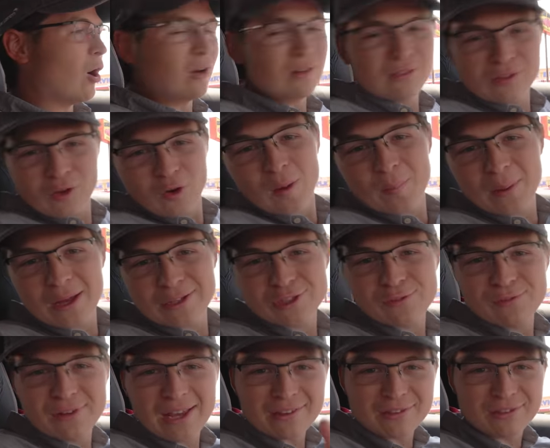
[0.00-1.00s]
Also, I'm not
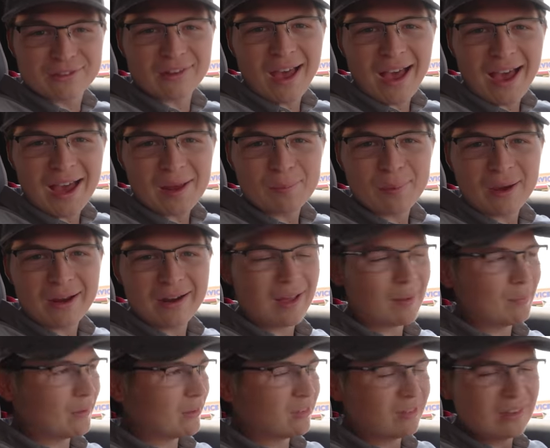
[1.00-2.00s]
sure if you guys saw it, but
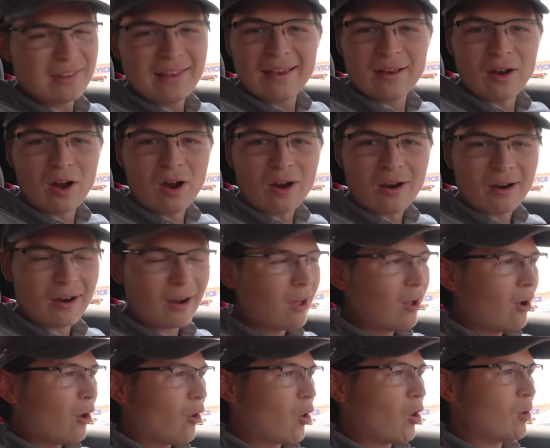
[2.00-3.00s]
um, the C eight R
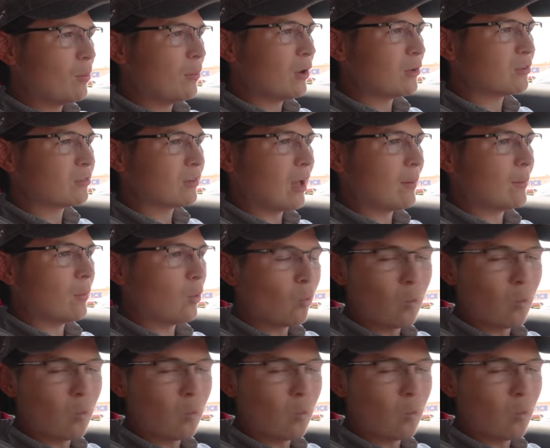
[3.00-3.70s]
almost um,